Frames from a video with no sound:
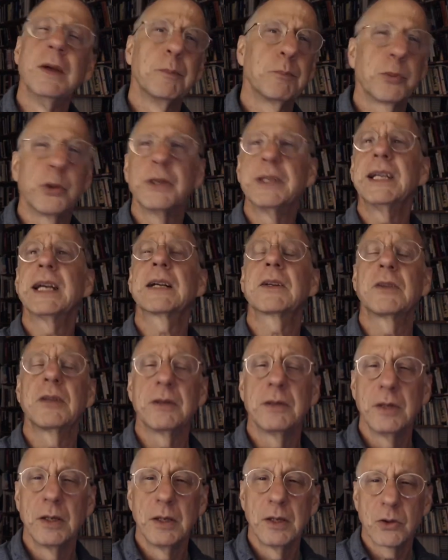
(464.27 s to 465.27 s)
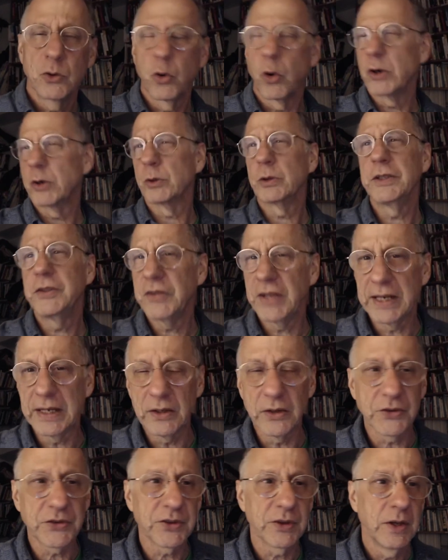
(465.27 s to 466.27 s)
predict quarterly
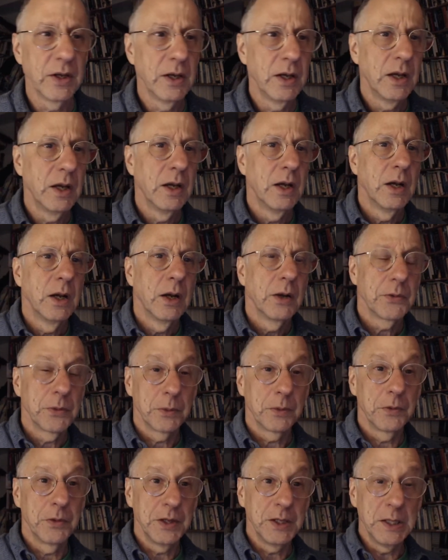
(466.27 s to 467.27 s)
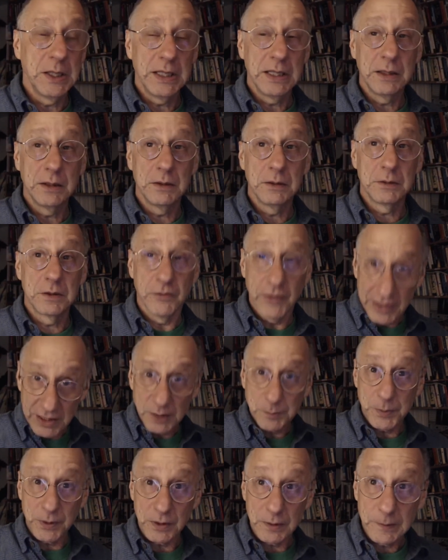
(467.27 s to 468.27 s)
sales, the
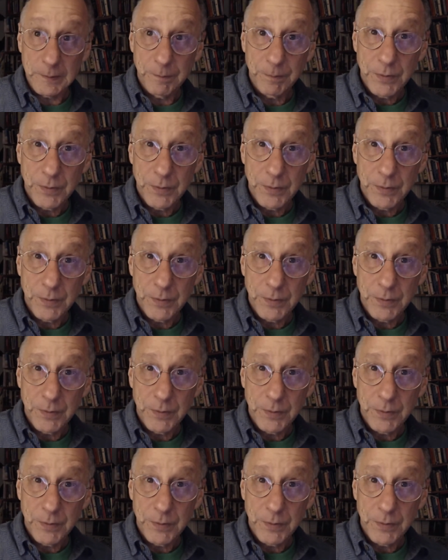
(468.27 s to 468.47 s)
developer